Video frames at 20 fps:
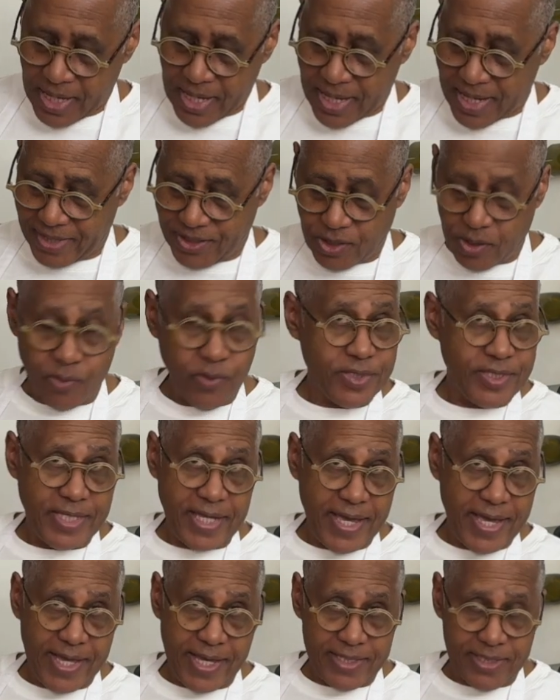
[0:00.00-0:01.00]
I don't want
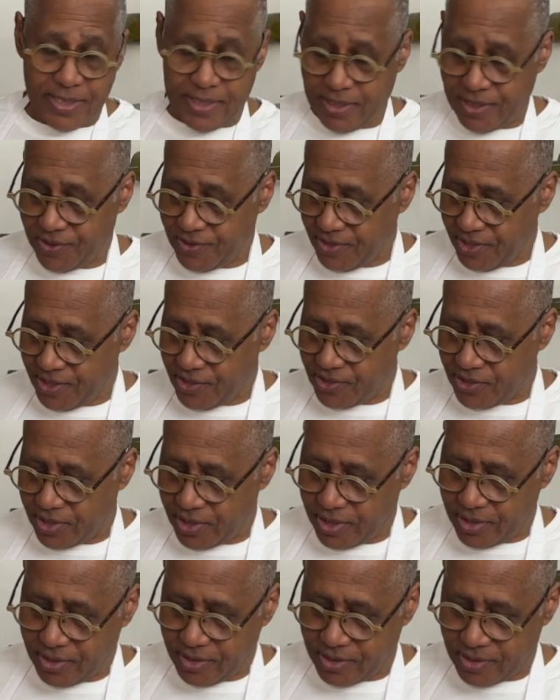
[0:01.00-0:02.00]
to add any
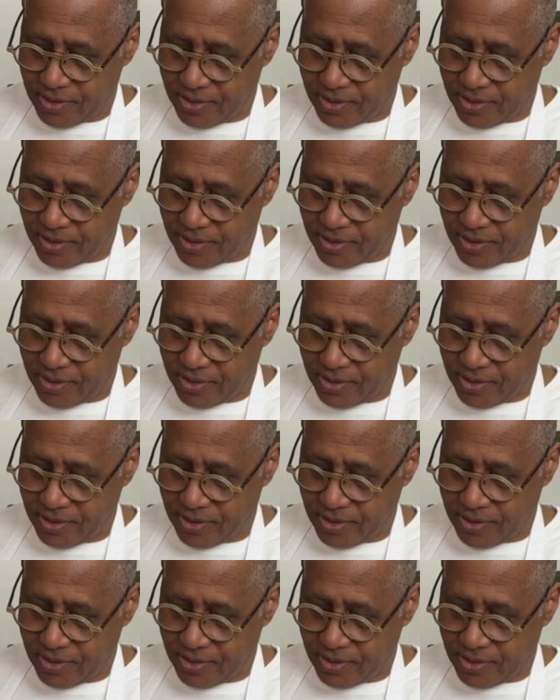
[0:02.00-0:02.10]
seasonings.